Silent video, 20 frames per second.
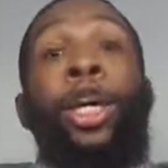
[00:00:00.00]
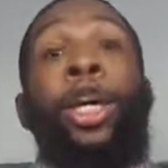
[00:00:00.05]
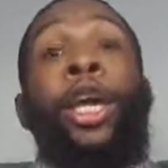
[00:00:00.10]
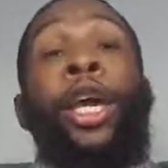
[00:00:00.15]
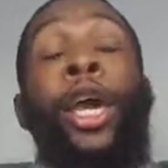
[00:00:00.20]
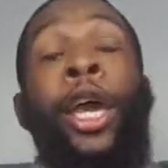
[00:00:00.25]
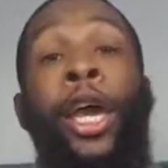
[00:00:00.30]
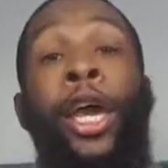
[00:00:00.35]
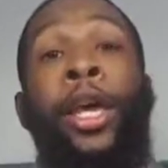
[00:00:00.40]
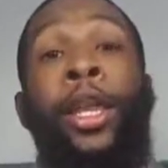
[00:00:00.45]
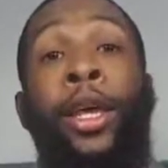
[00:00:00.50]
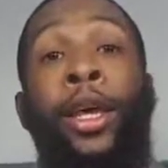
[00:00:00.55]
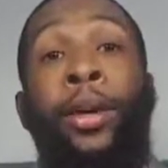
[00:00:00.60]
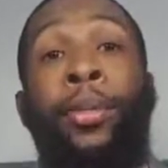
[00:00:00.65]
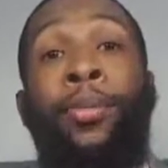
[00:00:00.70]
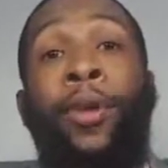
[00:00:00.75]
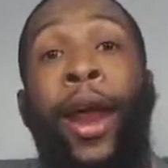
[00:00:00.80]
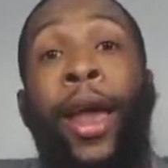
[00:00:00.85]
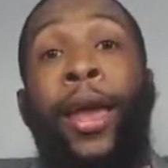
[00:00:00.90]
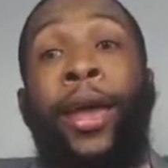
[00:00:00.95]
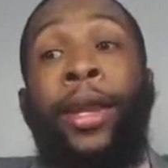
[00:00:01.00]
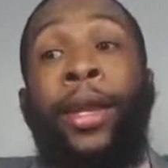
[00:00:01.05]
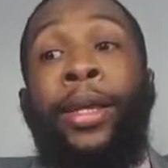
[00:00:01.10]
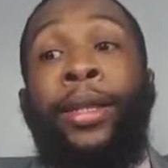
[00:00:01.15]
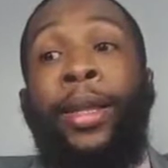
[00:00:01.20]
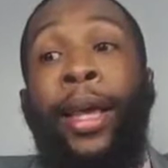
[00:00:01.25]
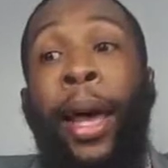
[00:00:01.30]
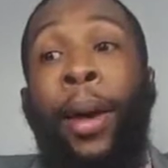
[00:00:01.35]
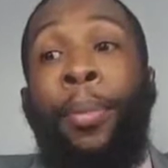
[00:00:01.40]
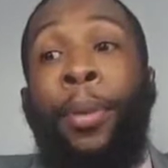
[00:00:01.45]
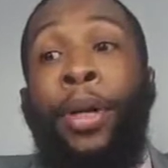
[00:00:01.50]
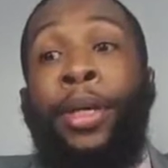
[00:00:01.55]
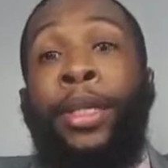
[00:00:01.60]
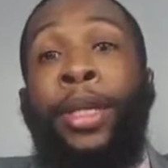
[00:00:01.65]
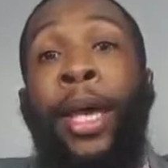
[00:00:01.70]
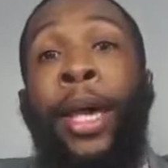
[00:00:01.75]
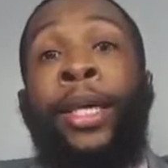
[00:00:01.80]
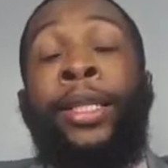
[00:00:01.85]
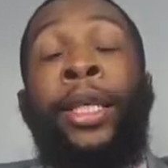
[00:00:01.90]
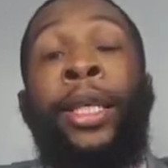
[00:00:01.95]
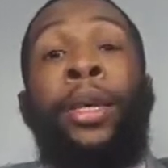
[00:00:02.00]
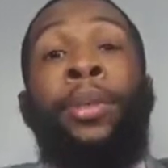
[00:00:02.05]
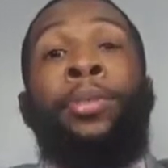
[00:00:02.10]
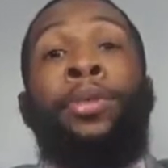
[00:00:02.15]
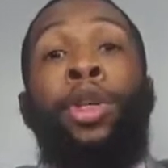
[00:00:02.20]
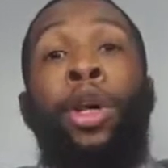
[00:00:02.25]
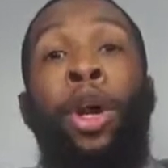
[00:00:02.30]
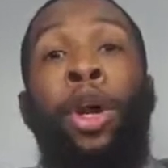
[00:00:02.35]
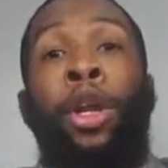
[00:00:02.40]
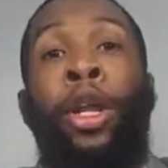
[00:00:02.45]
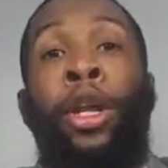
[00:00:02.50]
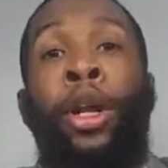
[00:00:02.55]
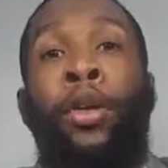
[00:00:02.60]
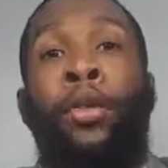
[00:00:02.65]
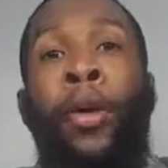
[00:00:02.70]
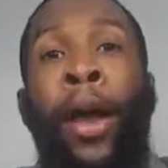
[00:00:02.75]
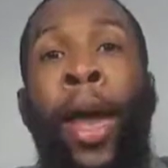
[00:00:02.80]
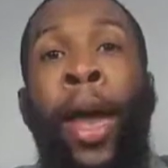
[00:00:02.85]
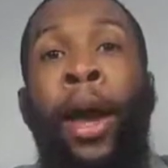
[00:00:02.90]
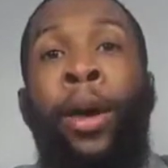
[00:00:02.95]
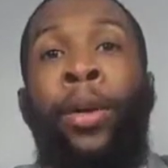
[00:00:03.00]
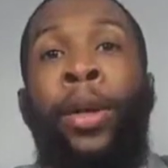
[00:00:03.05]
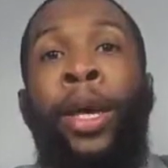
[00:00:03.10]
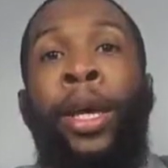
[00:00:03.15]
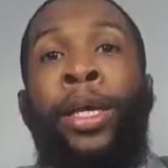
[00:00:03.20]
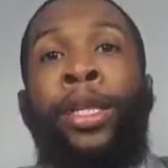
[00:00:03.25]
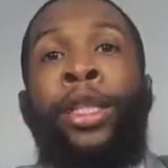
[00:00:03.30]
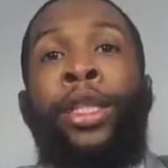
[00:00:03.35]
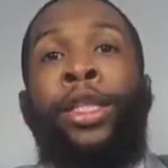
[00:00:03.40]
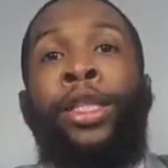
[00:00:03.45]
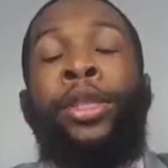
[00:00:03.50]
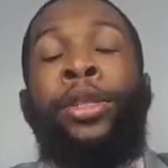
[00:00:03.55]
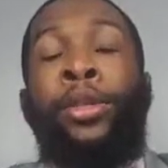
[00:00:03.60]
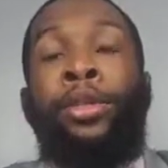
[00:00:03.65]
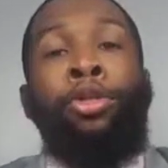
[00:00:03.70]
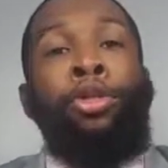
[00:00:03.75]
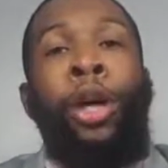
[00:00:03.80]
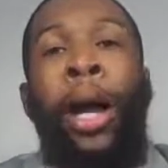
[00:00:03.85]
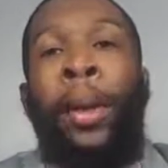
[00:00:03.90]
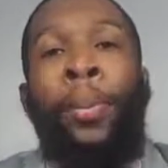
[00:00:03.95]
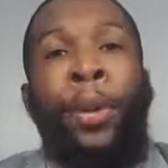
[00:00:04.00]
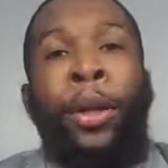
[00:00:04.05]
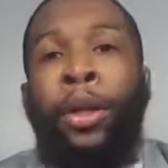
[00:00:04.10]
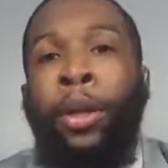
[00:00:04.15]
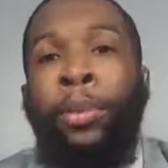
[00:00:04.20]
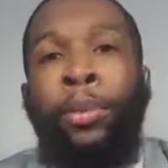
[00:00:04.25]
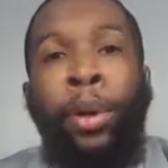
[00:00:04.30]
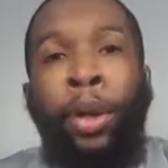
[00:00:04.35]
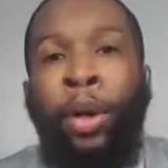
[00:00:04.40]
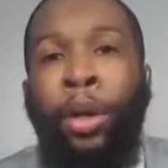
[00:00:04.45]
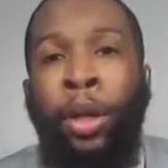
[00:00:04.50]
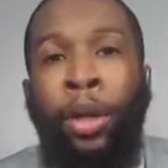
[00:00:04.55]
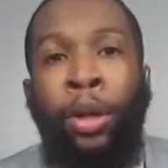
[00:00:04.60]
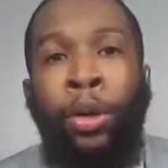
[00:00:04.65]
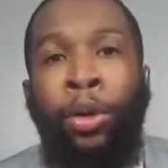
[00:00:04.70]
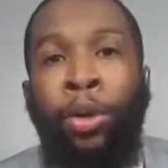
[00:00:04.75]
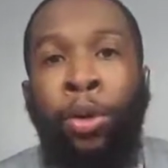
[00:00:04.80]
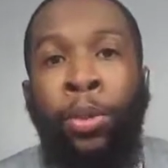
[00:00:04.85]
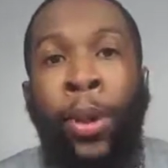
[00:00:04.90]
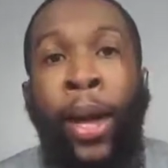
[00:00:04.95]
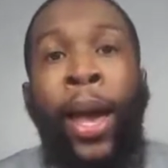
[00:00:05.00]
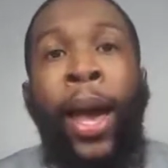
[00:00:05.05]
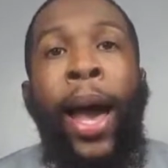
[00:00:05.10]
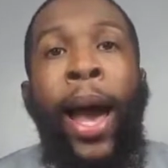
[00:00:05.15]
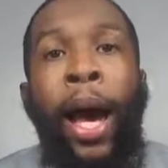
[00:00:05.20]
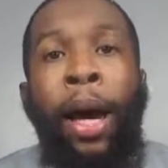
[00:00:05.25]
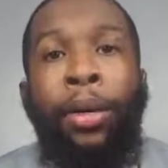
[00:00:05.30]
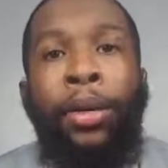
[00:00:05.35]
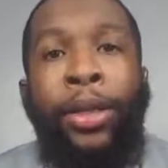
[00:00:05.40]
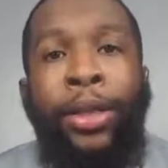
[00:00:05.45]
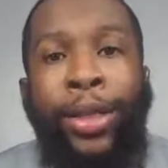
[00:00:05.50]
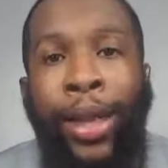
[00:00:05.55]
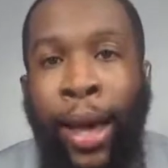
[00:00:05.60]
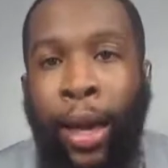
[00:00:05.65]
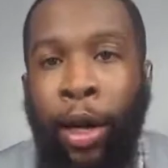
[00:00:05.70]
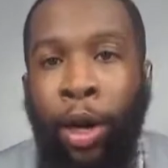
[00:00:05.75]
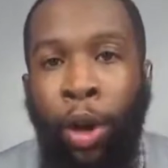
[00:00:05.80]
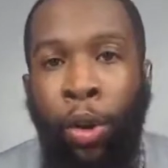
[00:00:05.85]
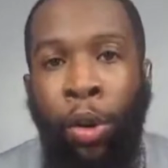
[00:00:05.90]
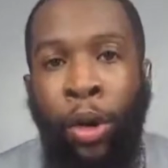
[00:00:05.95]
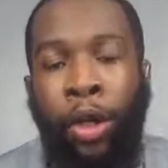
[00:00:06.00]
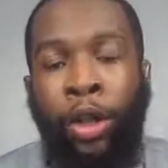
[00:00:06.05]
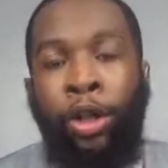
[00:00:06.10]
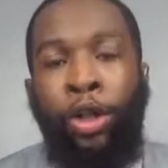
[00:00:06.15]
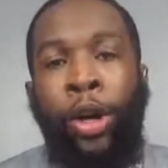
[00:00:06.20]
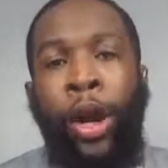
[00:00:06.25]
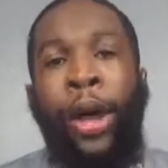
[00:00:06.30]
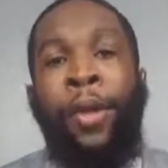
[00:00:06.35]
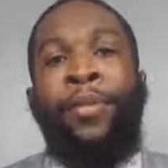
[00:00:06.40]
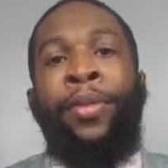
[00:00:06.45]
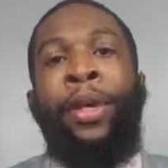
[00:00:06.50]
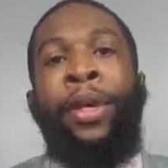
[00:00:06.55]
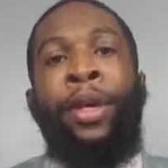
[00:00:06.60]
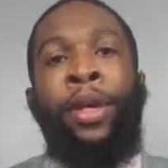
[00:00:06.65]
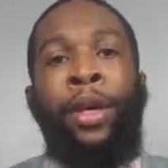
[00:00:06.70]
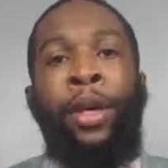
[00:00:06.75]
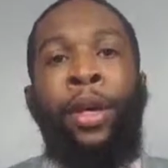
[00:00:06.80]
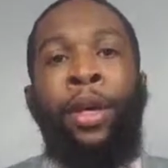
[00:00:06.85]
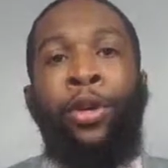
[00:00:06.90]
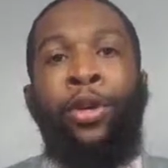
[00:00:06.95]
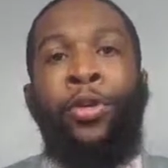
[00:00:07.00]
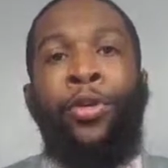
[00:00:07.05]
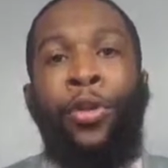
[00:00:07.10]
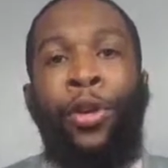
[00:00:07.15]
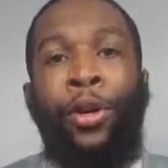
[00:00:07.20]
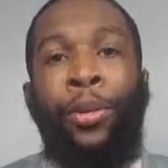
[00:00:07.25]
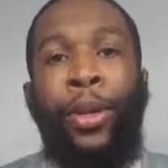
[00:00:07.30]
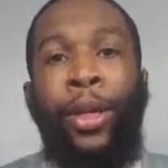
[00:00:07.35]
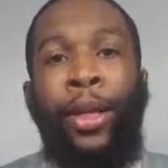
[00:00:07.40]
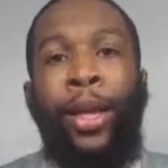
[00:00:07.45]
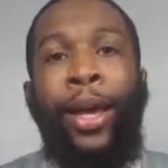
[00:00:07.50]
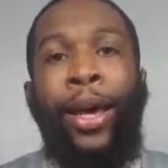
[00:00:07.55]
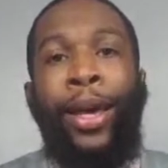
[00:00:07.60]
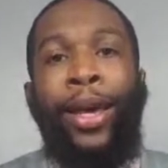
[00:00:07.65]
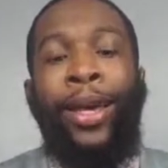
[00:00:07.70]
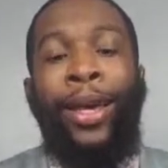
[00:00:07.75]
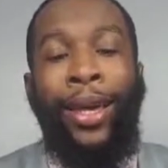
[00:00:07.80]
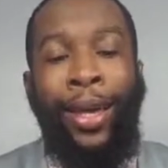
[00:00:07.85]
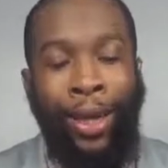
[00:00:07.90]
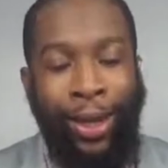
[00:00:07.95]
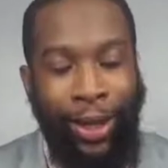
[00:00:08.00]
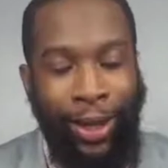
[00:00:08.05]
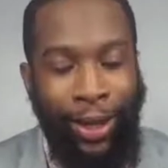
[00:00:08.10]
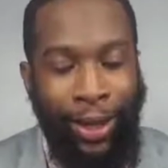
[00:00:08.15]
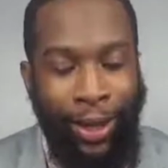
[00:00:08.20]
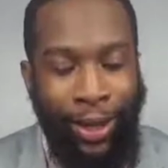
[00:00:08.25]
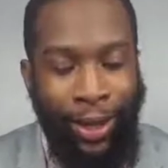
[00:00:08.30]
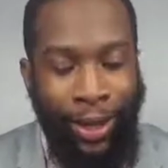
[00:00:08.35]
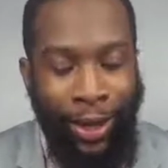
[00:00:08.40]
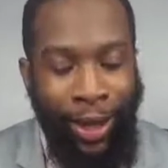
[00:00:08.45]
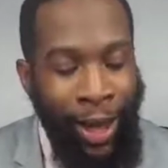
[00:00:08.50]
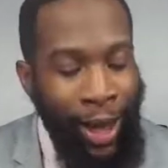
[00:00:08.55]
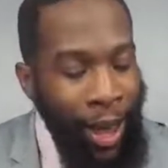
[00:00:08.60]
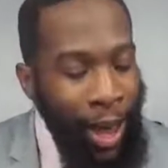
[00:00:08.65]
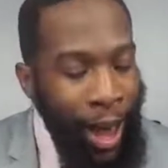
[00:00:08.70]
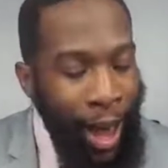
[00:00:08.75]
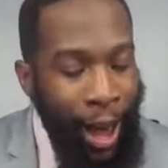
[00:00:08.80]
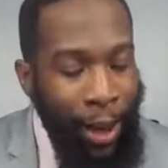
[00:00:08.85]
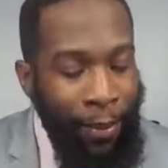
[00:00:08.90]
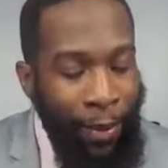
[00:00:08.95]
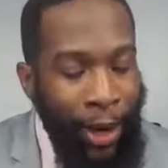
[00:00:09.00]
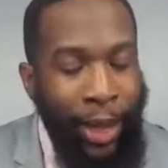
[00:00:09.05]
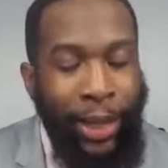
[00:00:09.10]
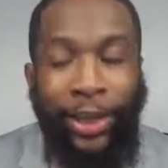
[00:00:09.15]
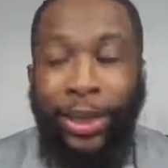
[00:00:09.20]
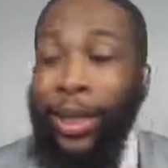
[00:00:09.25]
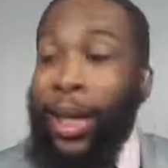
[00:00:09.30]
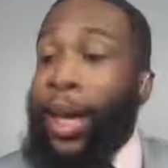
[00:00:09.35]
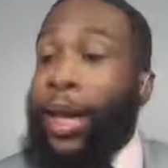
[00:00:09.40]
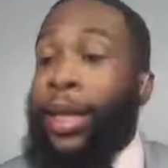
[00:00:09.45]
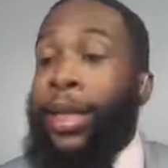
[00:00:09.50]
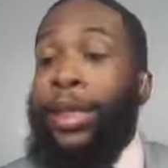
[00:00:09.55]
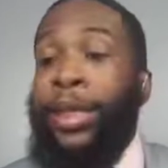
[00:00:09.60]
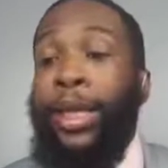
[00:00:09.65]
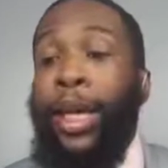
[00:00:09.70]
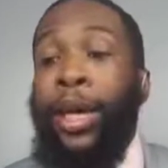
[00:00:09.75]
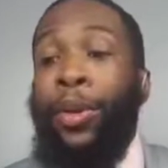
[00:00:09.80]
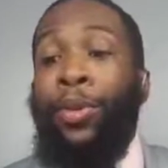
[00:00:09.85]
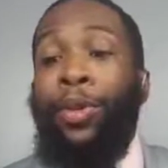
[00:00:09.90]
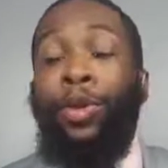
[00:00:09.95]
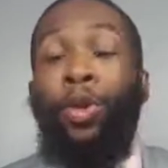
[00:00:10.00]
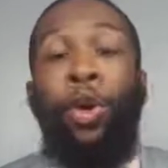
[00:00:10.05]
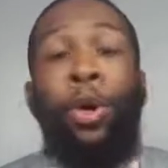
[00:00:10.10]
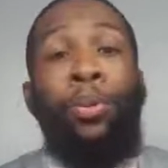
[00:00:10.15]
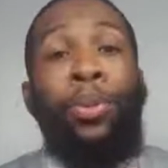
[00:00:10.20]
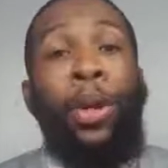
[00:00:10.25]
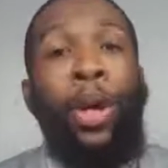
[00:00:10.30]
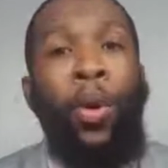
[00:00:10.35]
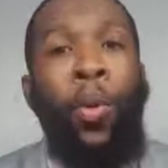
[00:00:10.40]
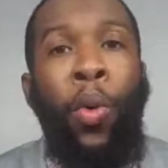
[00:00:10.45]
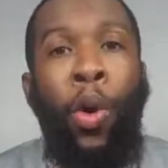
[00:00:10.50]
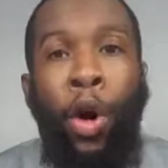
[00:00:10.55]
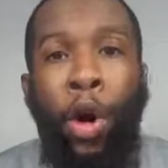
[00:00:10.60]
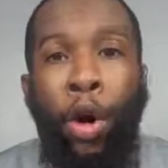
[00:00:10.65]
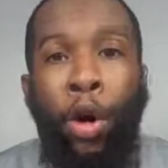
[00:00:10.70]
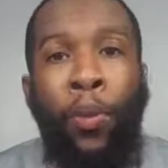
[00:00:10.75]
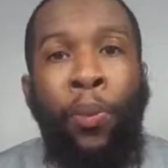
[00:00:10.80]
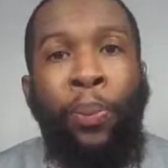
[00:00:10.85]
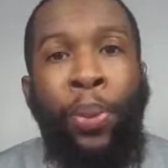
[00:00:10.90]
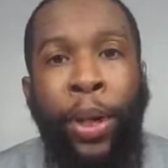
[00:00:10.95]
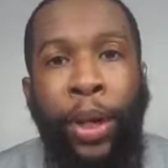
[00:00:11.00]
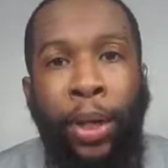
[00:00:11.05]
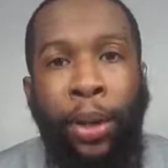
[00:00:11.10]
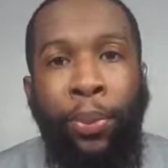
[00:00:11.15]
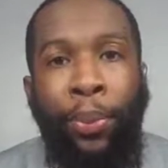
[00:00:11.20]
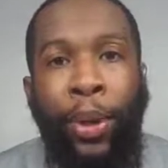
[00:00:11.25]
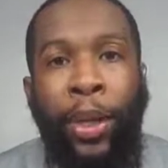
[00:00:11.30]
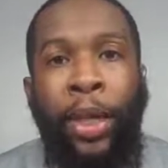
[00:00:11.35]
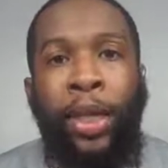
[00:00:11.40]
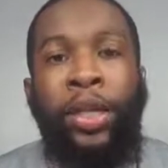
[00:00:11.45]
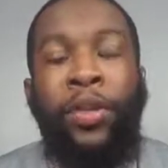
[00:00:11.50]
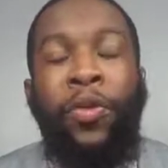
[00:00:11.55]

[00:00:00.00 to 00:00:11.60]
hitting him right in the top of his hands, and him turning around and just dropping the ball in the hoop? How does that go undrafted? You feel me? Like, I'm not saying this kid was gonna be a world beater, but he's